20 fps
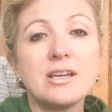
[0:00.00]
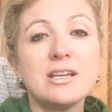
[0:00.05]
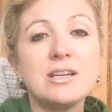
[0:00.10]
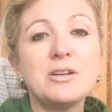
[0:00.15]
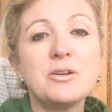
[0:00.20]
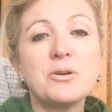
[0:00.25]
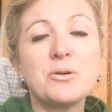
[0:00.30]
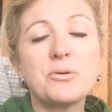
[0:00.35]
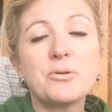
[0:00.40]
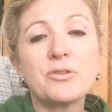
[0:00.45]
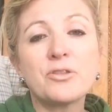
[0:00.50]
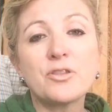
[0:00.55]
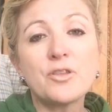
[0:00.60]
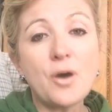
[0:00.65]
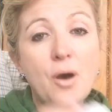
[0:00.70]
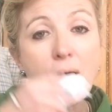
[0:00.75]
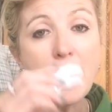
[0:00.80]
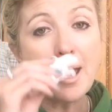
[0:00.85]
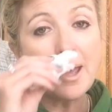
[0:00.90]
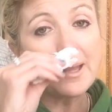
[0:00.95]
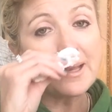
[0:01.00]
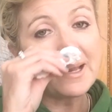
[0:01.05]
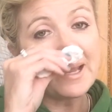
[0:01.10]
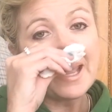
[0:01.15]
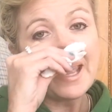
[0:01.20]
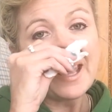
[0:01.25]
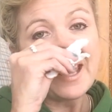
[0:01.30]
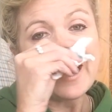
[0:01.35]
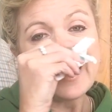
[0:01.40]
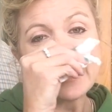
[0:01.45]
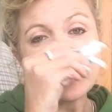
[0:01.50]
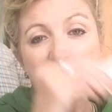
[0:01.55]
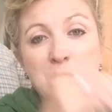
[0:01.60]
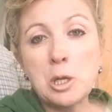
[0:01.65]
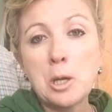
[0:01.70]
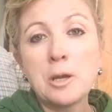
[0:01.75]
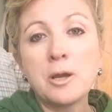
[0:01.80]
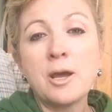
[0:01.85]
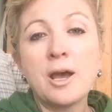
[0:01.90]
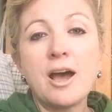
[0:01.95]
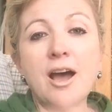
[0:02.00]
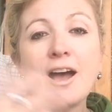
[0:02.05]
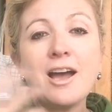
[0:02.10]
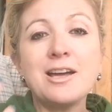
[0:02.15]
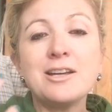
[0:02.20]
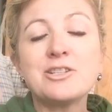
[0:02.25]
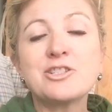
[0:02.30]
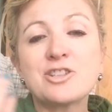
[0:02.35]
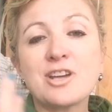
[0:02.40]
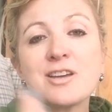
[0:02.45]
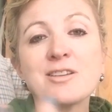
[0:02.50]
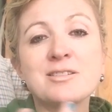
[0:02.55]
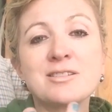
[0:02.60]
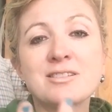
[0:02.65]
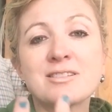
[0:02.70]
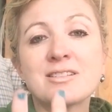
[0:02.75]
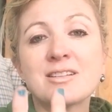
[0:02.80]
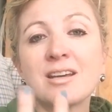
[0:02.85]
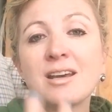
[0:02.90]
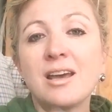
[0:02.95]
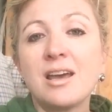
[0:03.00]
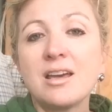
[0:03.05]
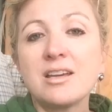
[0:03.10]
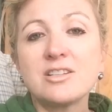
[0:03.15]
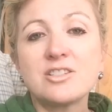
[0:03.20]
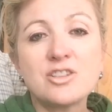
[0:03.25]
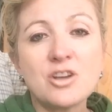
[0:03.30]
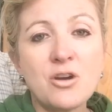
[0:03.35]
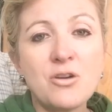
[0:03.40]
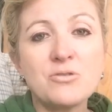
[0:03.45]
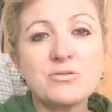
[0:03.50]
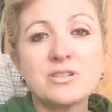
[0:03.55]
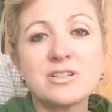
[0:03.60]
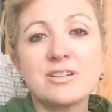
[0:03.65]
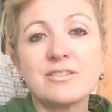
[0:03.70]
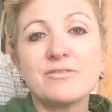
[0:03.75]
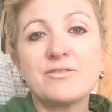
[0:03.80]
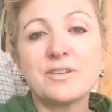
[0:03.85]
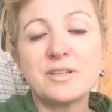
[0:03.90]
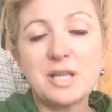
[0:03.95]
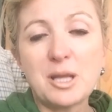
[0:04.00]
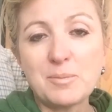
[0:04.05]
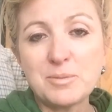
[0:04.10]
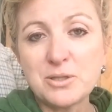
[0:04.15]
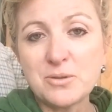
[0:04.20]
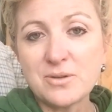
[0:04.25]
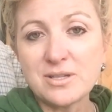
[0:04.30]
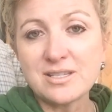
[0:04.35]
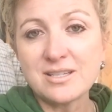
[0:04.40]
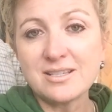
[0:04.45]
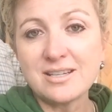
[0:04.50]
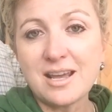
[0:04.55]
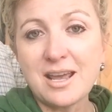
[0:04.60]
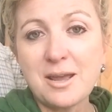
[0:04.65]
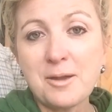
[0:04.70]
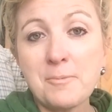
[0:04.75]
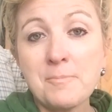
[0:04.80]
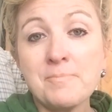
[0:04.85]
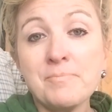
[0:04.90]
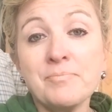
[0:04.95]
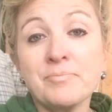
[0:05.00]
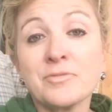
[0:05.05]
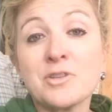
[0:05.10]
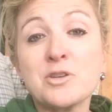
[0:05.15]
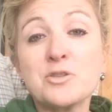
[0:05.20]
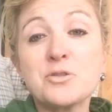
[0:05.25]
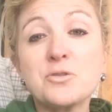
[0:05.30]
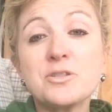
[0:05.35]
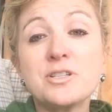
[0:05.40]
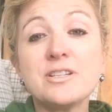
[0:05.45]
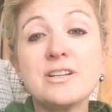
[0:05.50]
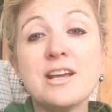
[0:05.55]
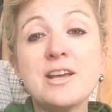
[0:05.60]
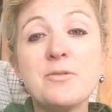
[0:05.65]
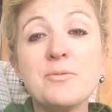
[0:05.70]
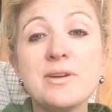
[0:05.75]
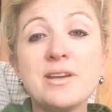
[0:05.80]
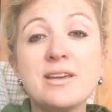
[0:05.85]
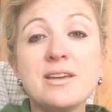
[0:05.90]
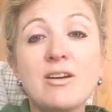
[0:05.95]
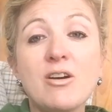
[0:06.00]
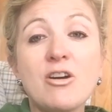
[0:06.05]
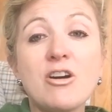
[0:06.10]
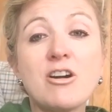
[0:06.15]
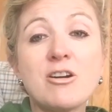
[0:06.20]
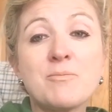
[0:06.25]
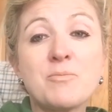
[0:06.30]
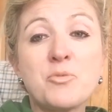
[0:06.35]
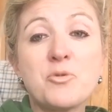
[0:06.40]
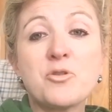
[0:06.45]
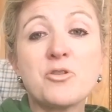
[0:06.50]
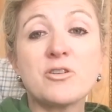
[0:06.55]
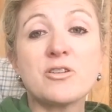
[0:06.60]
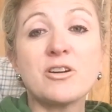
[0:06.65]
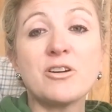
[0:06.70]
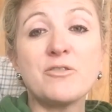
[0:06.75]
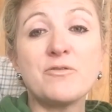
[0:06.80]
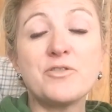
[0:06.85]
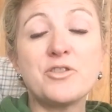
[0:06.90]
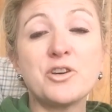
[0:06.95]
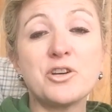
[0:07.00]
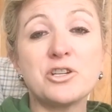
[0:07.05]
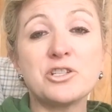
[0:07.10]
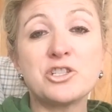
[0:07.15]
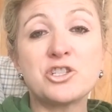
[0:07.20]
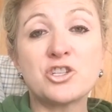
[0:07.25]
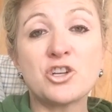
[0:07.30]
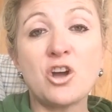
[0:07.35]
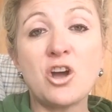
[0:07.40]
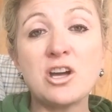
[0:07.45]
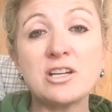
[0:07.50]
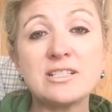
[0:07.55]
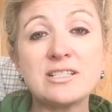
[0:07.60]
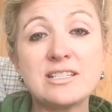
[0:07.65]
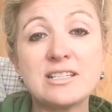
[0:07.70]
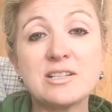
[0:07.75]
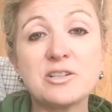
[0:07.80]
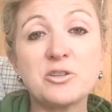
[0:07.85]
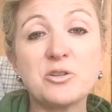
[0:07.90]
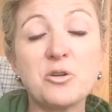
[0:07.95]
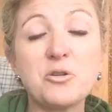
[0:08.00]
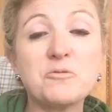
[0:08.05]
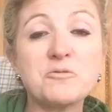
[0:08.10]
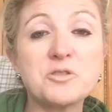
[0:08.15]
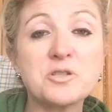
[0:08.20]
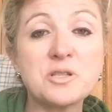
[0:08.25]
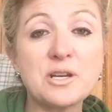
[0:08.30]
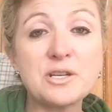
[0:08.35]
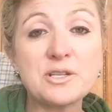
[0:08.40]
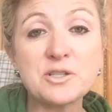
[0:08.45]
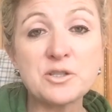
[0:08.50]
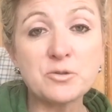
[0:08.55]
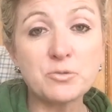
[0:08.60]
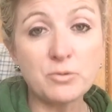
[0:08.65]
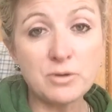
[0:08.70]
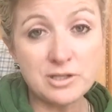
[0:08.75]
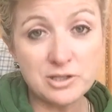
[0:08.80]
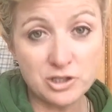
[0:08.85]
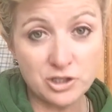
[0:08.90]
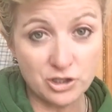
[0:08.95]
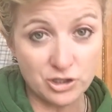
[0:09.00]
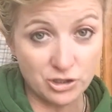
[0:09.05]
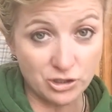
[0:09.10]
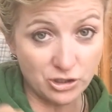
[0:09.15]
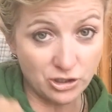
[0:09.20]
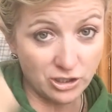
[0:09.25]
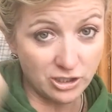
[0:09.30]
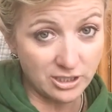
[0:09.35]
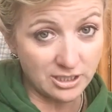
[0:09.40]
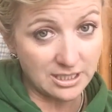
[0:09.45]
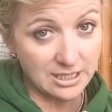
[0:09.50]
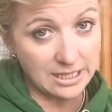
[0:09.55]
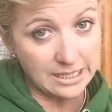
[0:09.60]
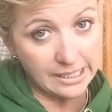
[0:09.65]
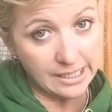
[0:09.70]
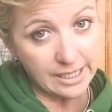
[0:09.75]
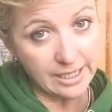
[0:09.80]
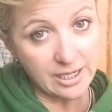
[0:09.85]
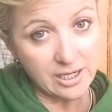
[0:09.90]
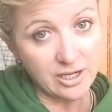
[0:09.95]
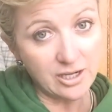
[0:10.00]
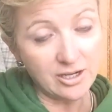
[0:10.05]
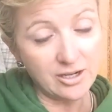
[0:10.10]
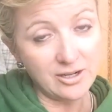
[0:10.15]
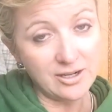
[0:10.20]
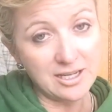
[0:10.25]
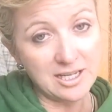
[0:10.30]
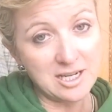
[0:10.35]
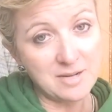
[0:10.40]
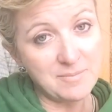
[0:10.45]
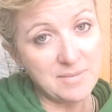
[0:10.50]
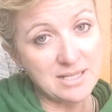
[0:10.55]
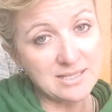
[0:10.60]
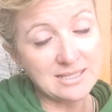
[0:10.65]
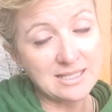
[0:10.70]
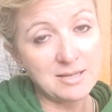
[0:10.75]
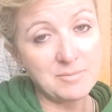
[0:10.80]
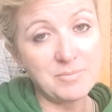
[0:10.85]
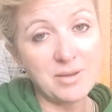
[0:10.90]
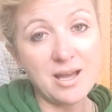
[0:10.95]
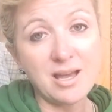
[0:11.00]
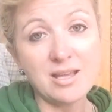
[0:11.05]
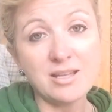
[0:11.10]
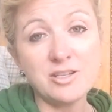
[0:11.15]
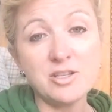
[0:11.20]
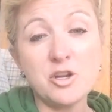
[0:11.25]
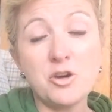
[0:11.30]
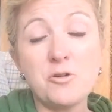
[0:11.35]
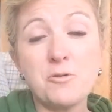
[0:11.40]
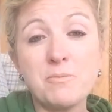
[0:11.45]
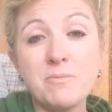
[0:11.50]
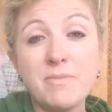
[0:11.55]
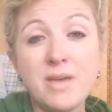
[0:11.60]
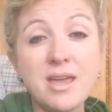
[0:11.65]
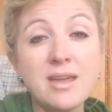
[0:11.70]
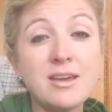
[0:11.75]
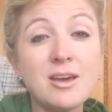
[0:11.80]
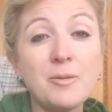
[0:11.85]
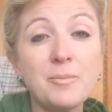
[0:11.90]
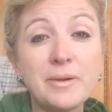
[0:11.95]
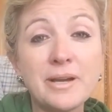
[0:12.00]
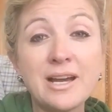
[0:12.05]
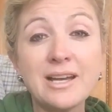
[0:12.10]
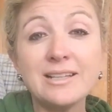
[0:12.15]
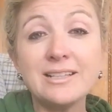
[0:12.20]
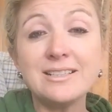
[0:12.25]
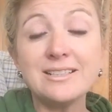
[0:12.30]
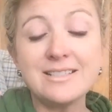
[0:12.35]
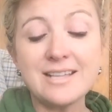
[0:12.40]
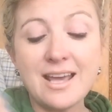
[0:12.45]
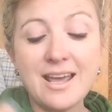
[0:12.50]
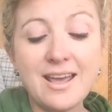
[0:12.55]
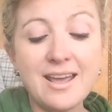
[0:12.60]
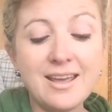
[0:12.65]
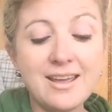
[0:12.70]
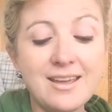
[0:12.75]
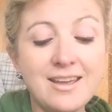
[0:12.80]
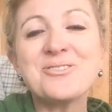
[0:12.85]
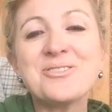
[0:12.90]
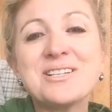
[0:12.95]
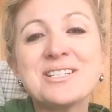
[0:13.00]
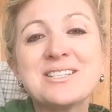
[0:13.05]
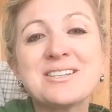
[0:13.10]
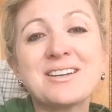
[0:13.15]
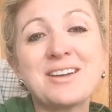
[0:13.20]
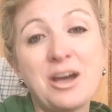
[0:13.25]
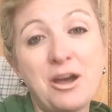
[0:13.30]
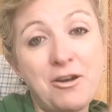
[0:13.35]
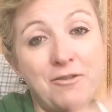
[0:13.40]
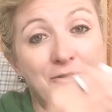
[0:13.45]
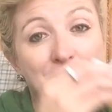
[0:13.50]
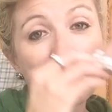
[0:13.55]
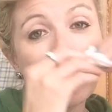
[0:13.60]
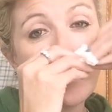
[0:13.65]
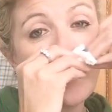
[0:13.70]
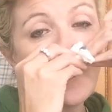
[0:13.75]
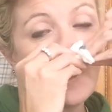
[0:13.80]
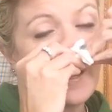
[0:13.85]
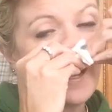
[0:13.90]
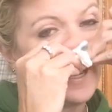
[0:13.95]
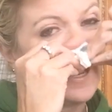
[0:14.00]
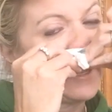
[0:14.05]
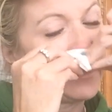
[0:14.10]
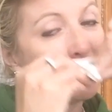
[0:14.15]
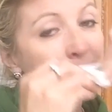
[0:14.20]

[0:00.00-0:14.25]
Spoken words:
thought, and I just don't feel up to it today. So today we are more of the John Deere oversized sweatshirt, hair in a messy bun, no makeup kind of day. I'm going to cover